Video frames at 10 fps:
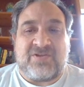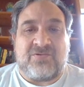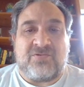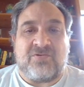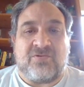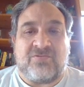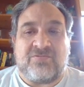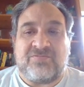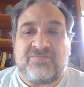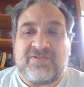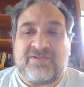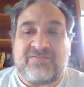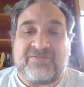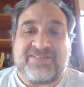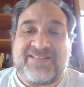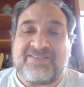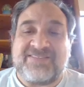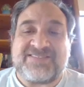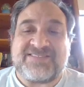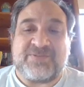Oh, well, now
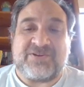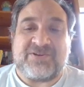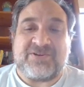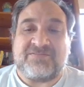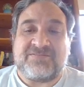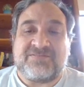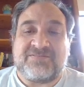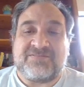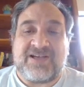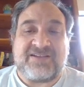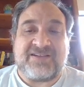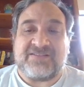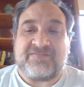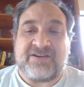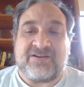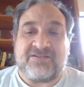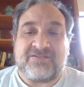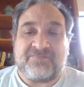this is beautiful. I could live here.